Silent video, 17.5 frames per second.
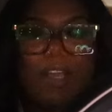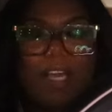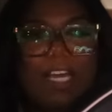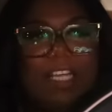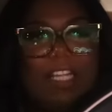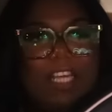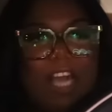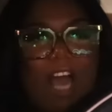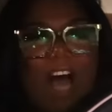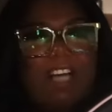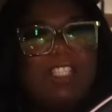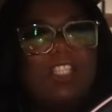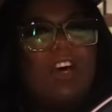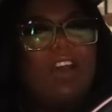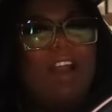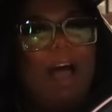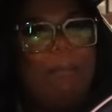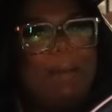Either y'all
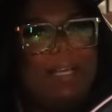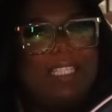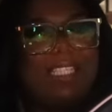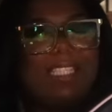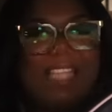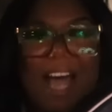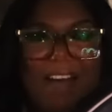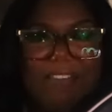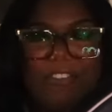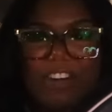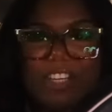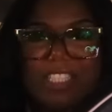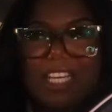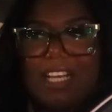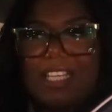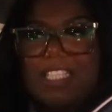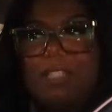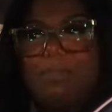sold out my stuff or it's
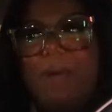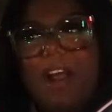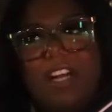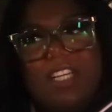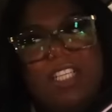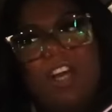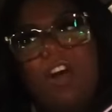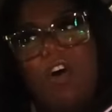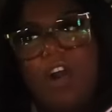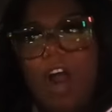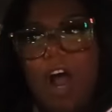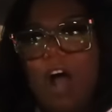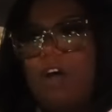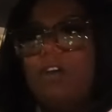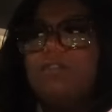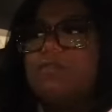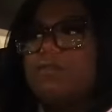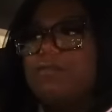a conspiracy going
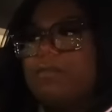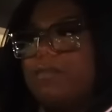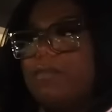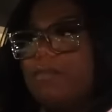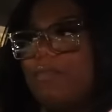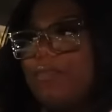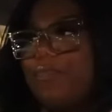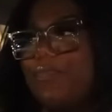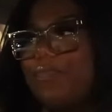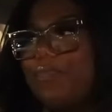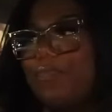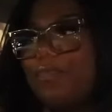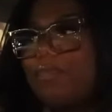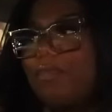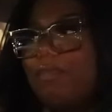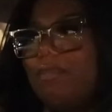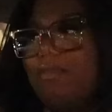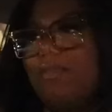on.
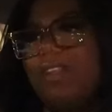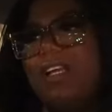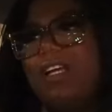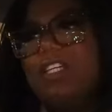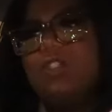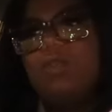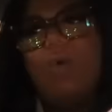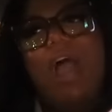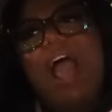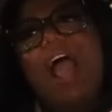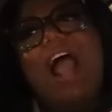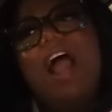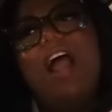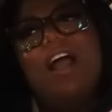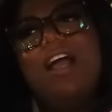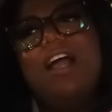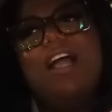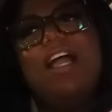Because
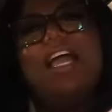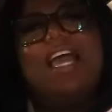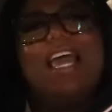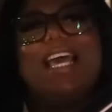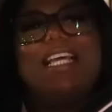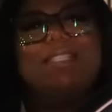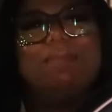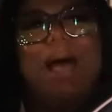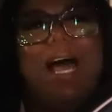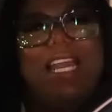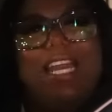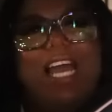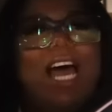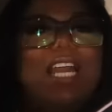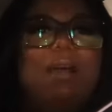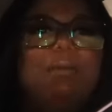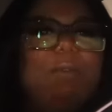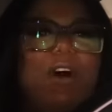where is my
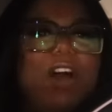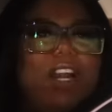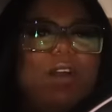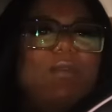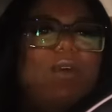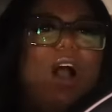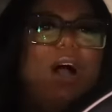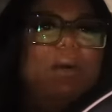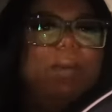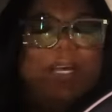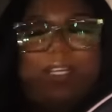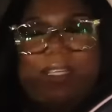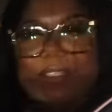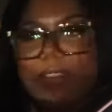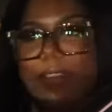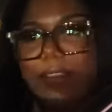daughter born in Roma?